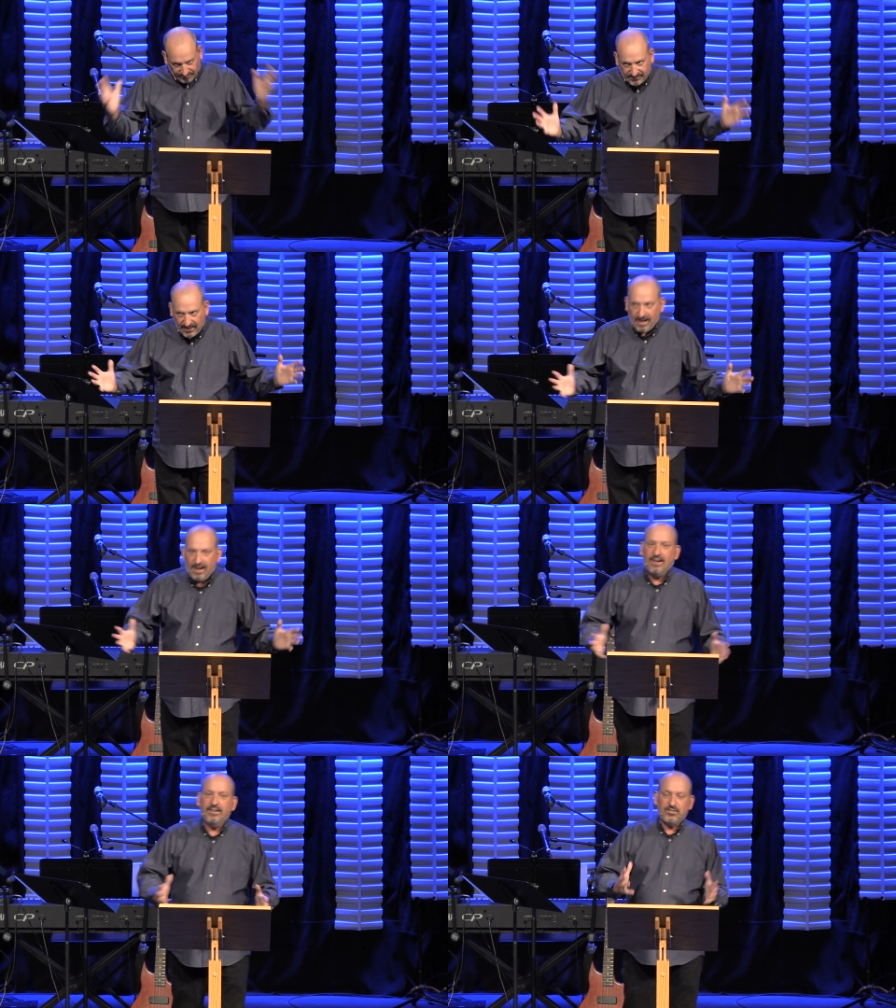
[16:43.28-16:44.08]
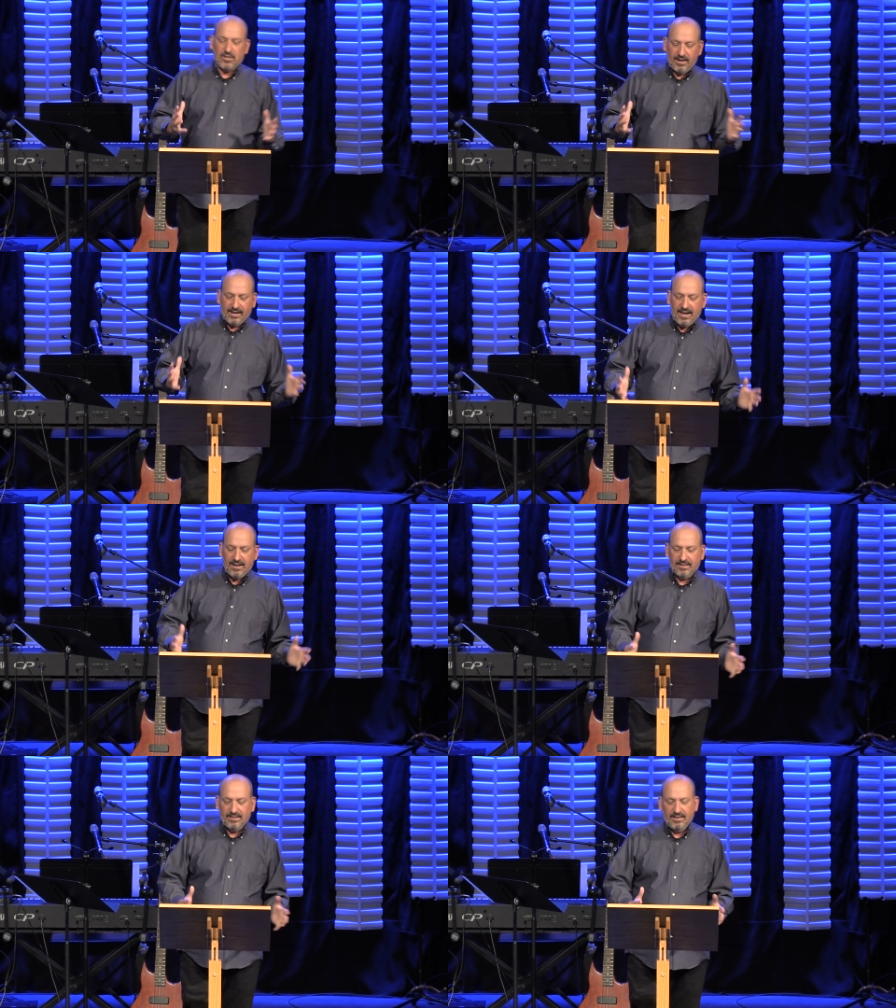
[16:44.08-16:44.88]
Now ah, you're starting to get
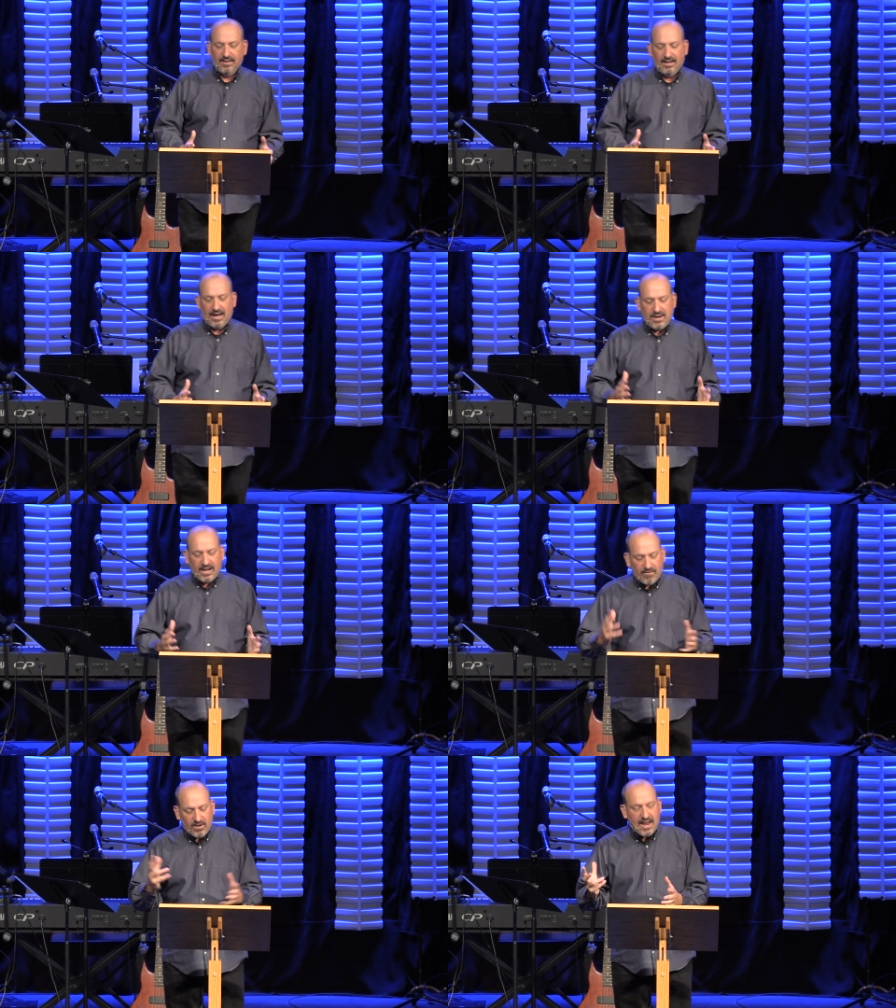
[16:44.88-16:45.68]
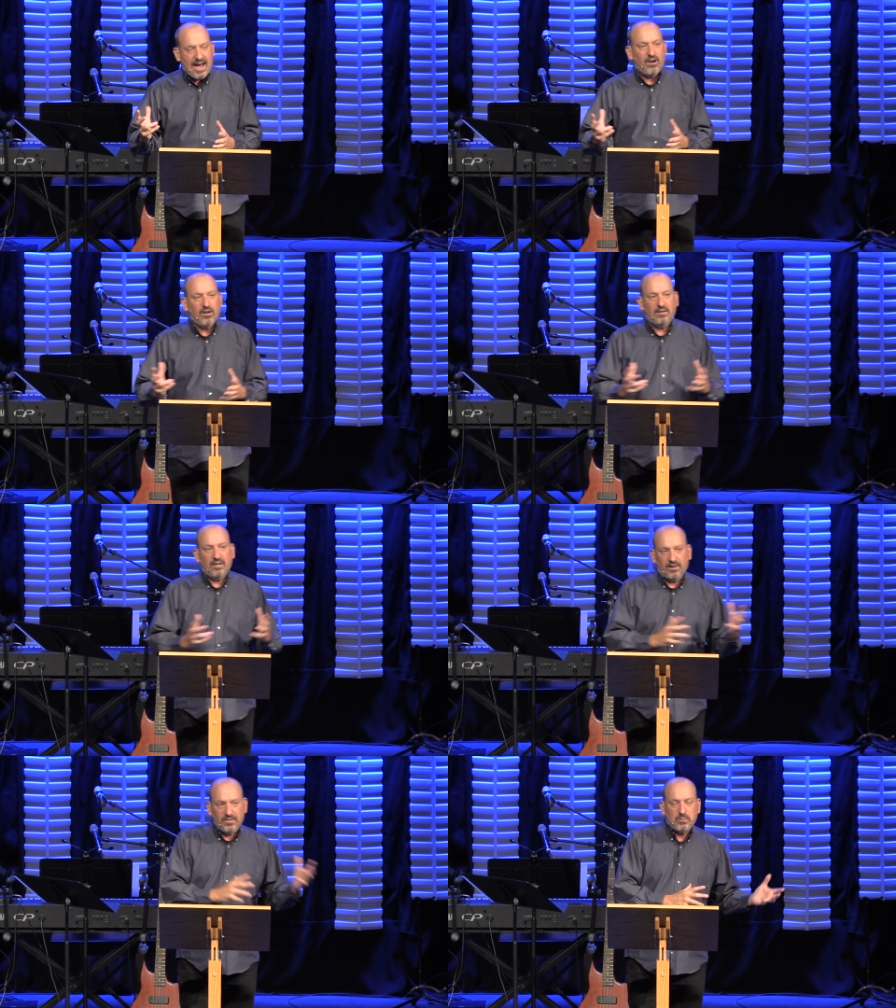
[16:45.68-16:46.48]
it. I mean, every night on,
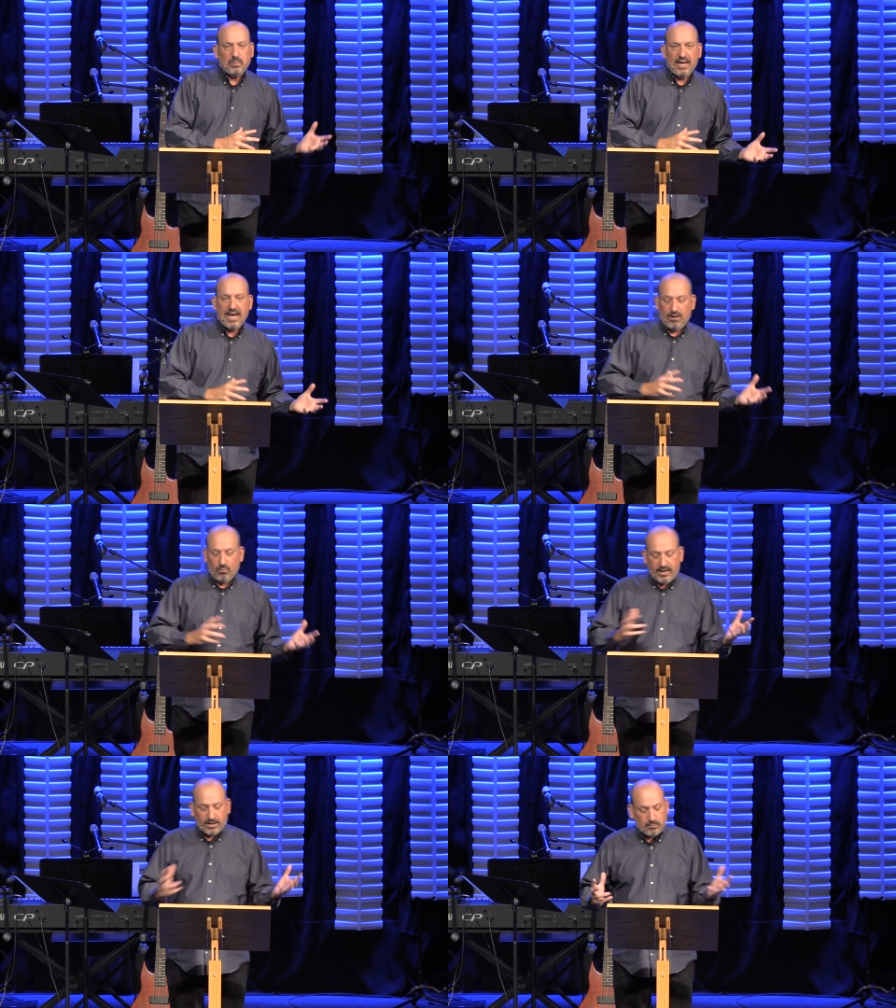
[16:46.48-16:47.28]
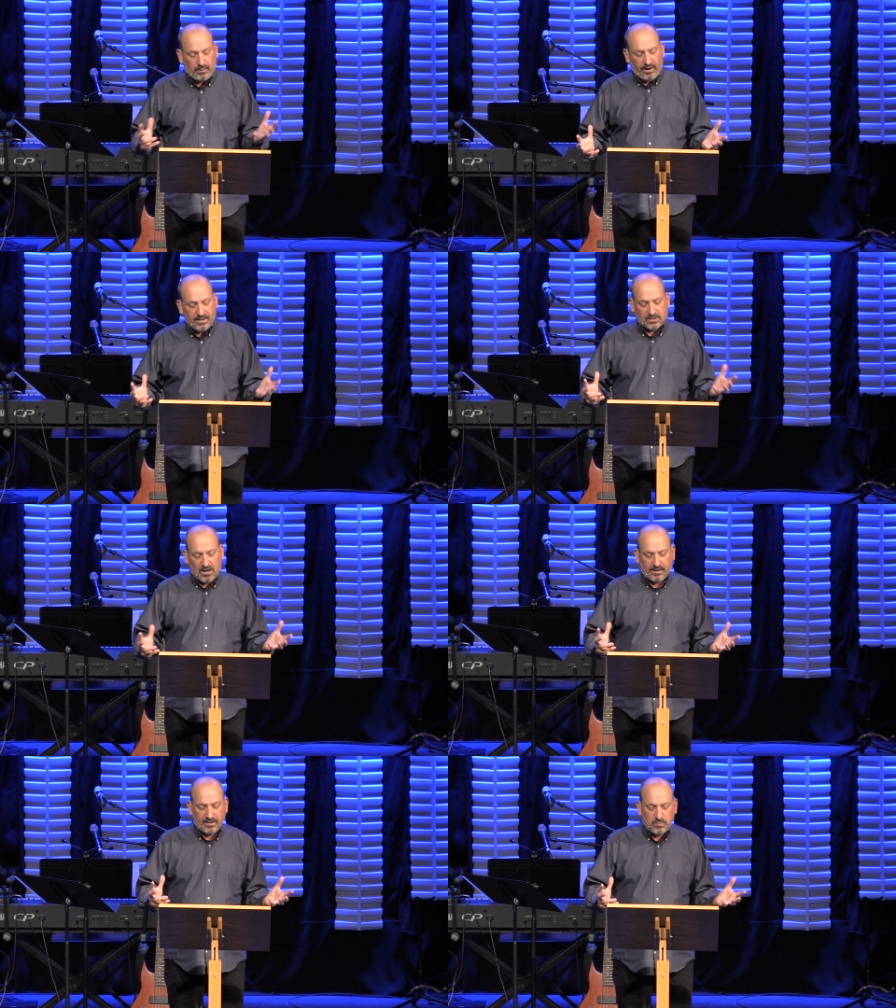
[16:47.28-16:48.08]
on this planet, we experience
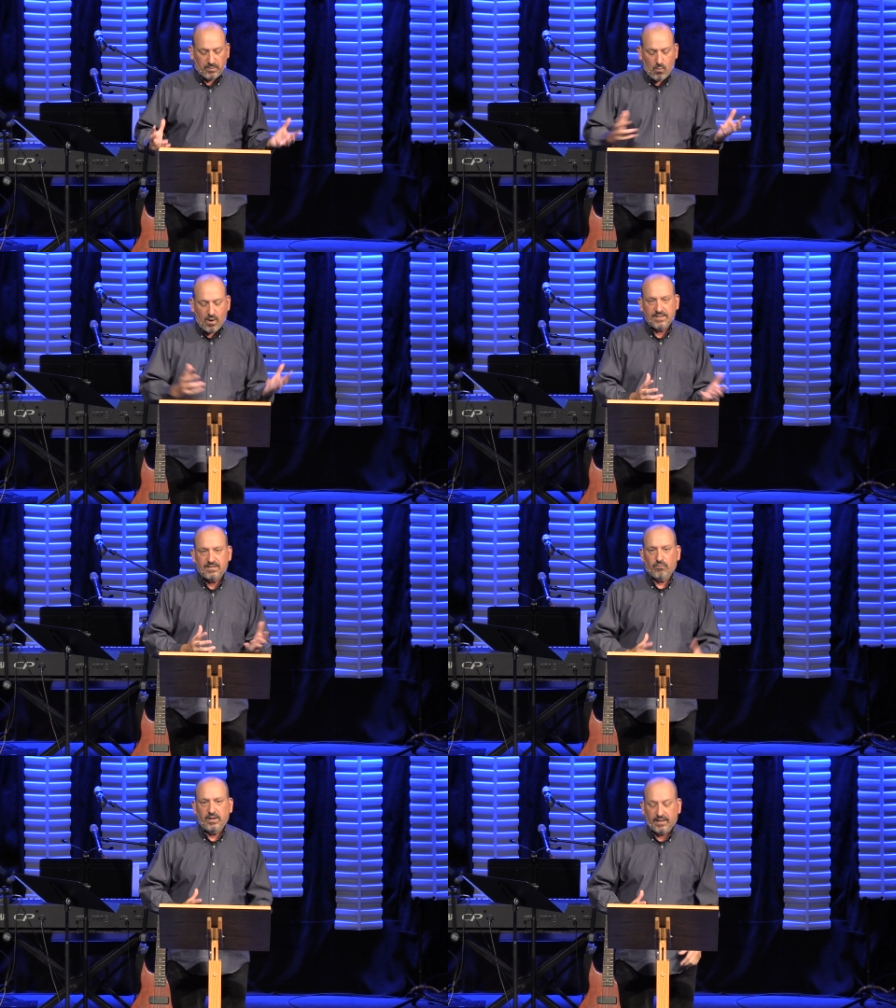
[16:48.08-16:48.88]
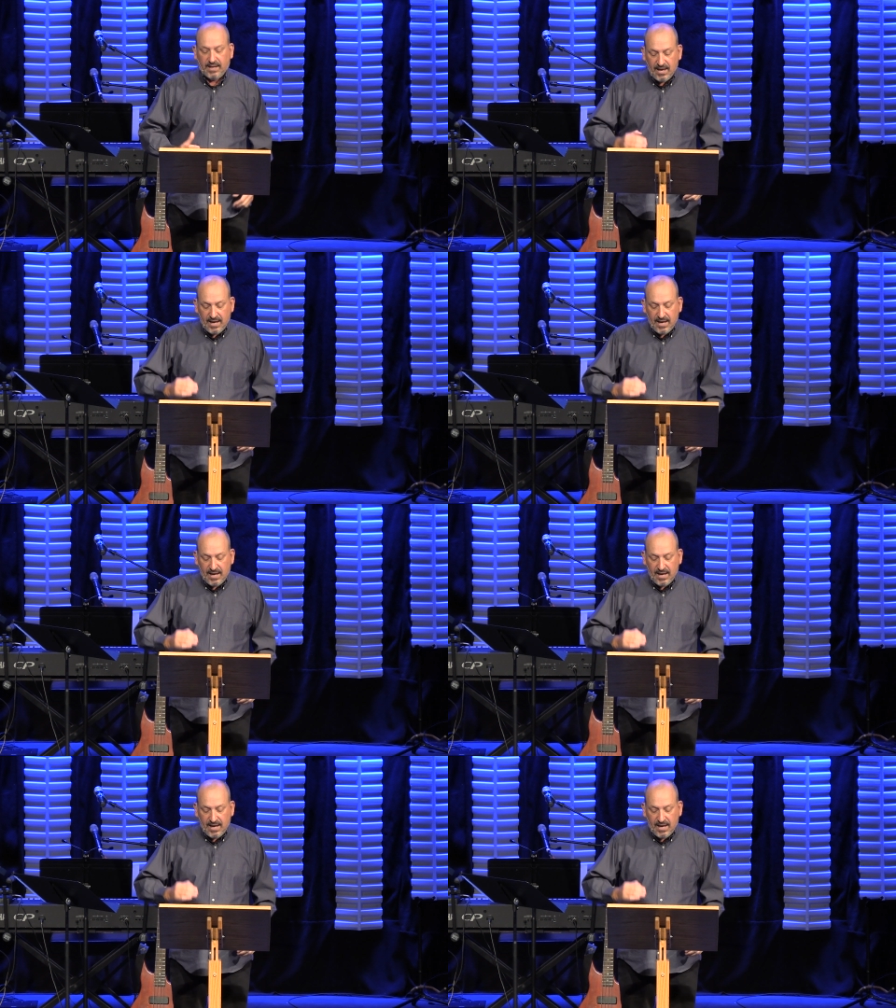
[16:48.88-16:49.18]
darkness, but what is it really?